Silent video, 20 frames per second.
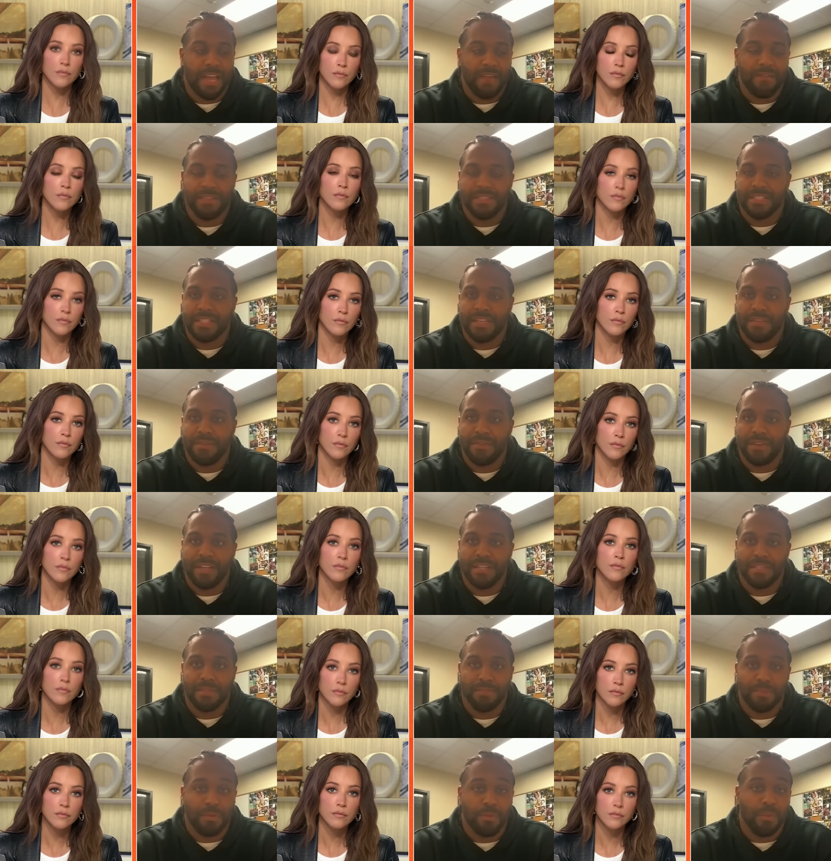Speaker 1: mm-hmm. half as a
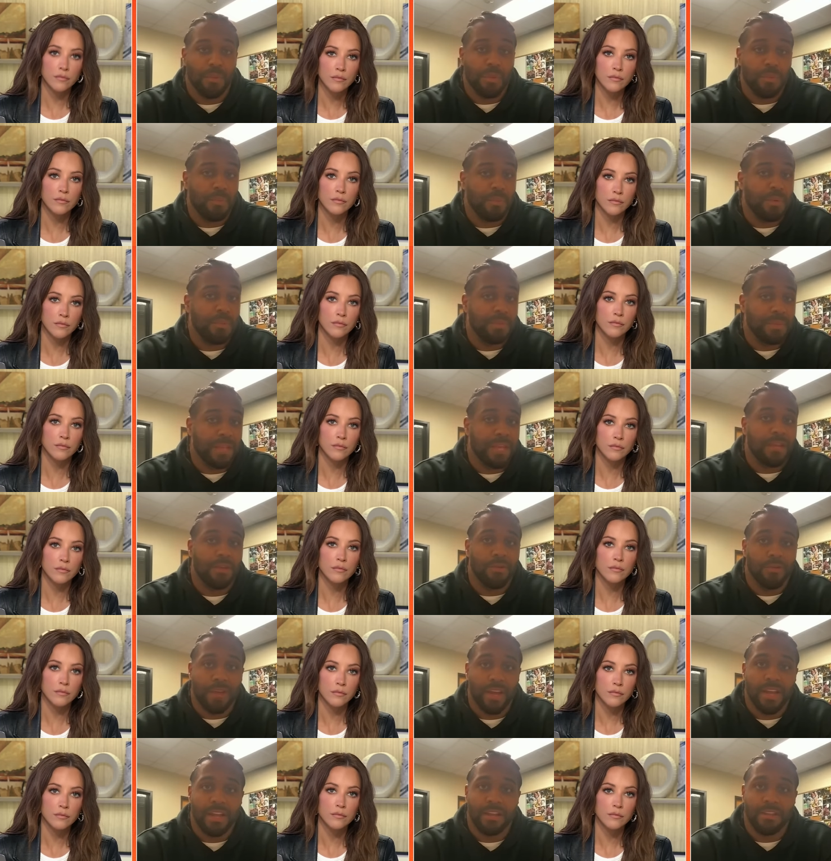defense, and but we we play
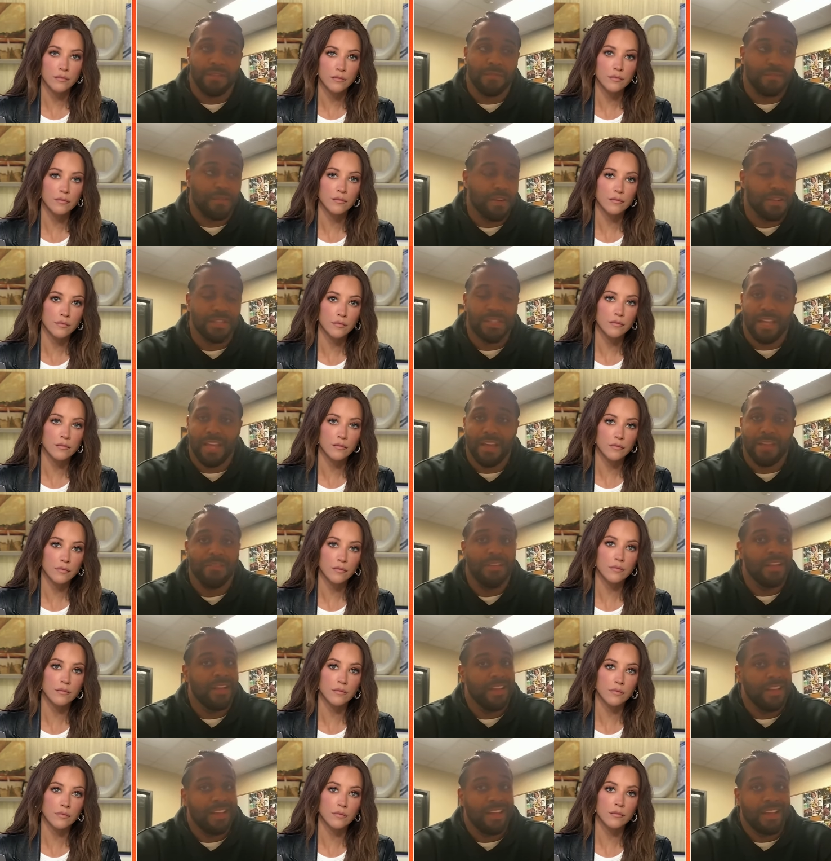great in the first half.
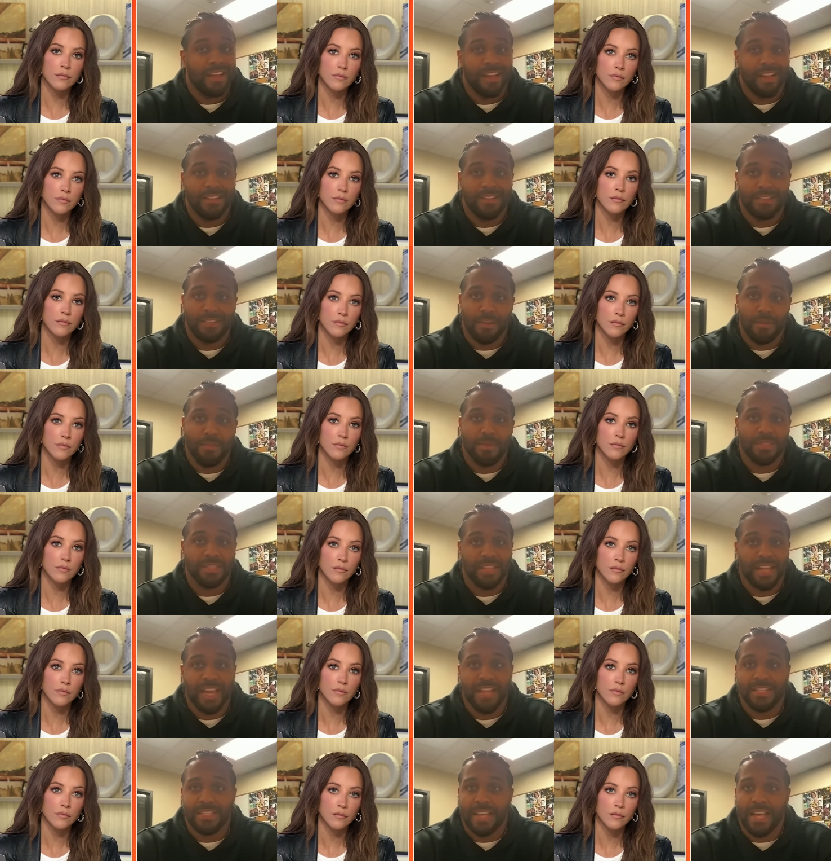It's almost
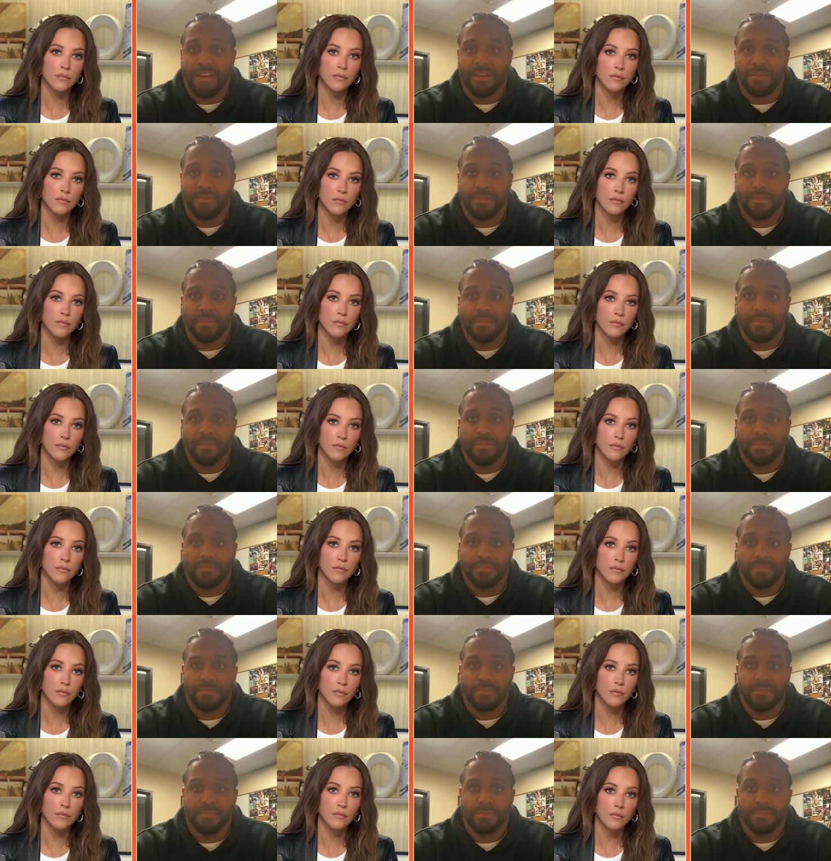lights out.
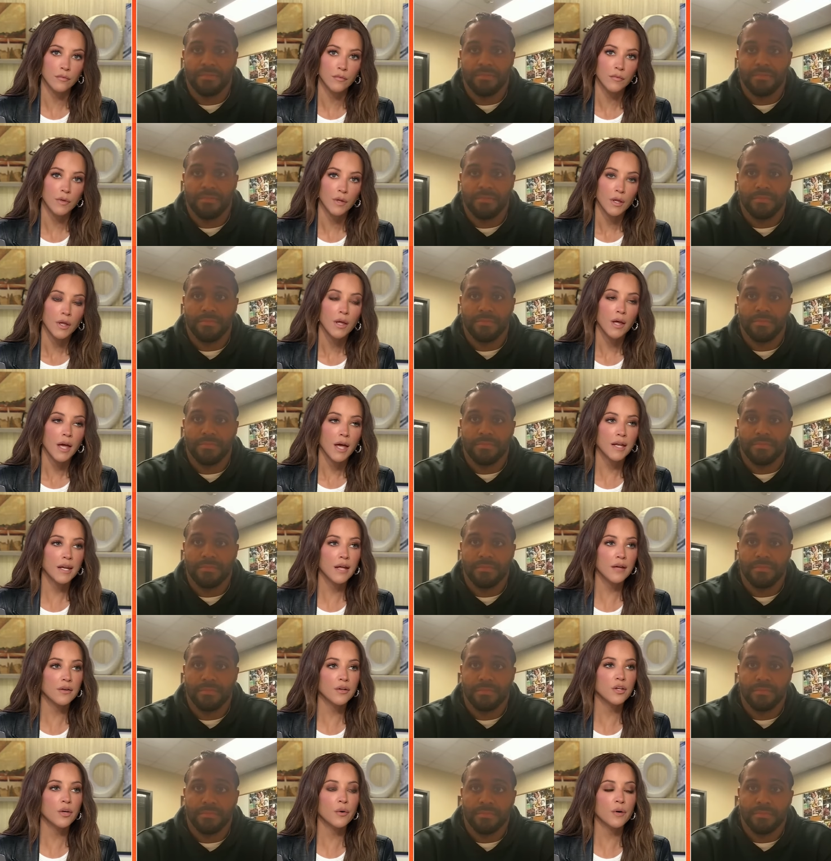
Speaker 2: And
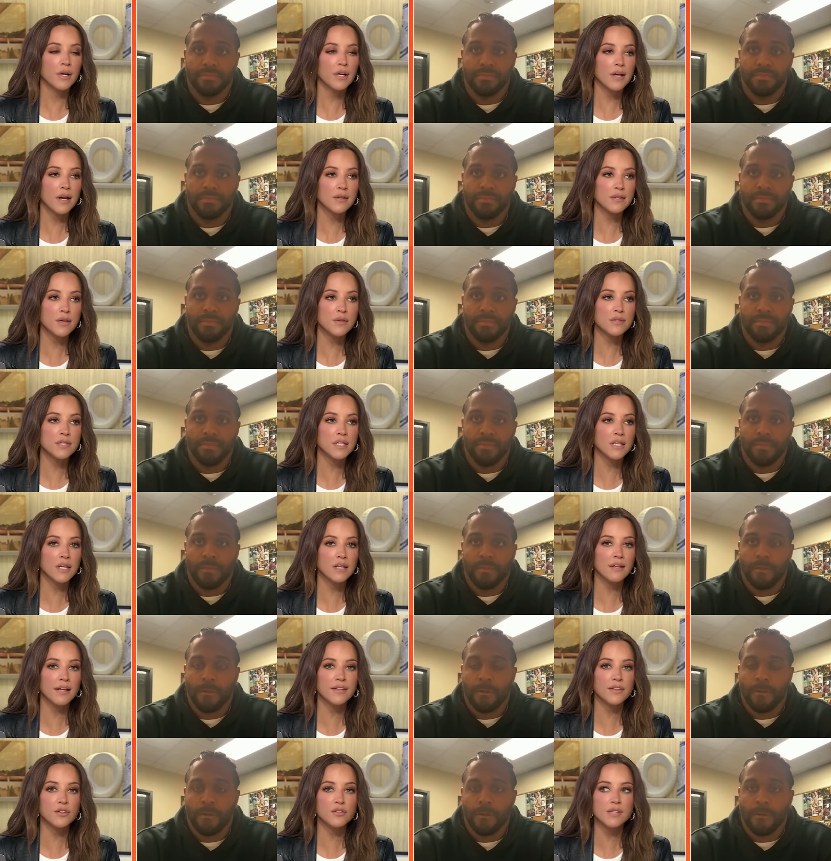I, you know, I was thinking
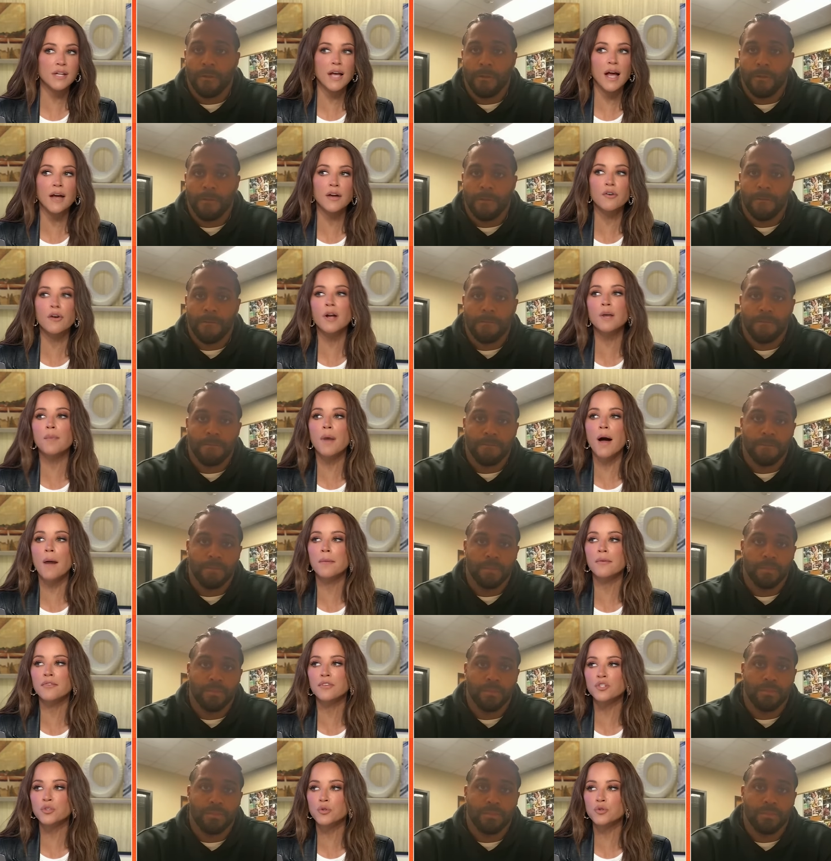like there's like Gregg
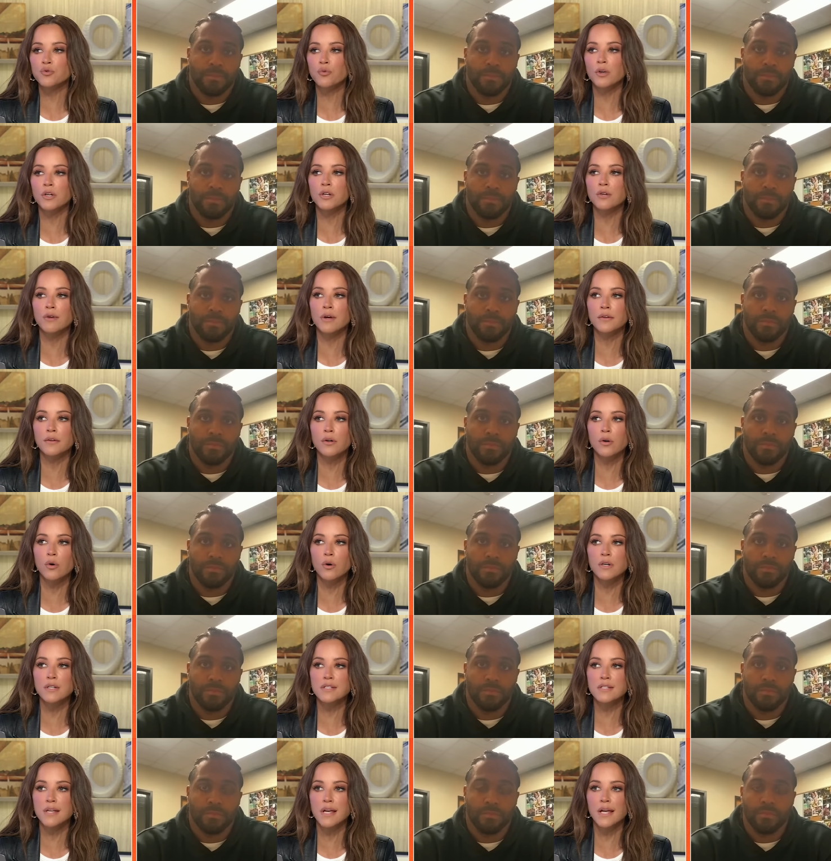Popovich was running around the
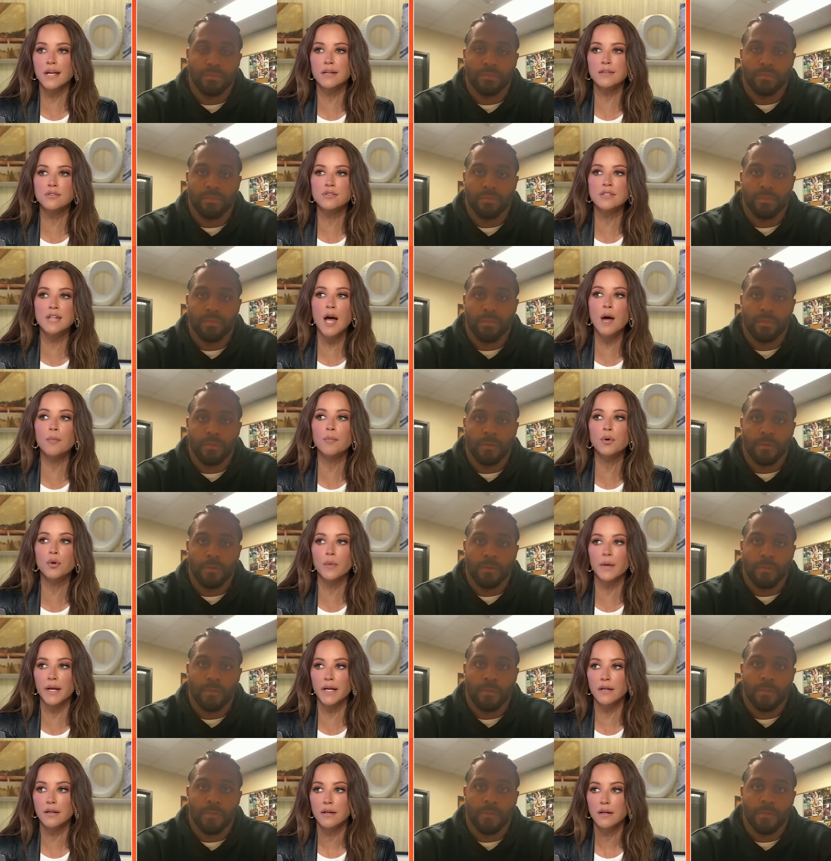court saying, "Stop
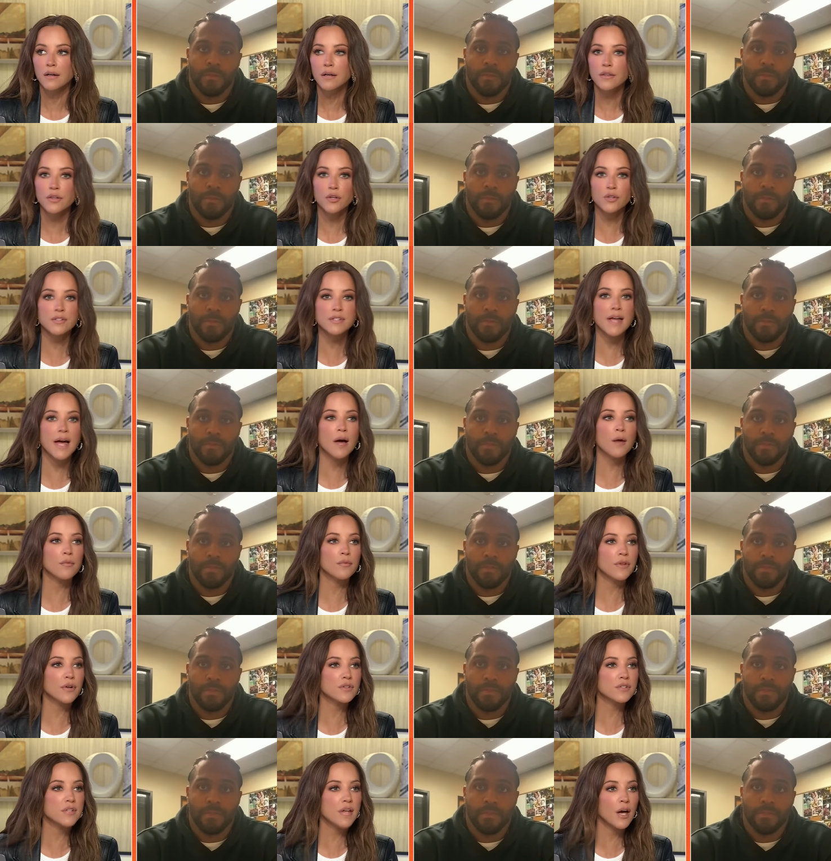booing." There's that.
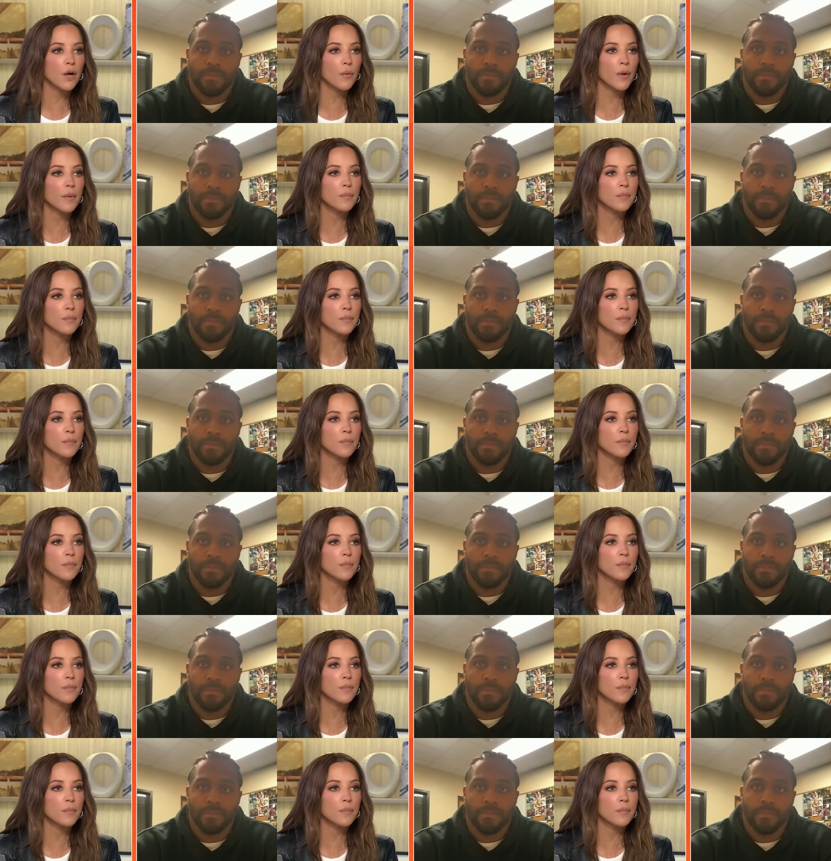There's that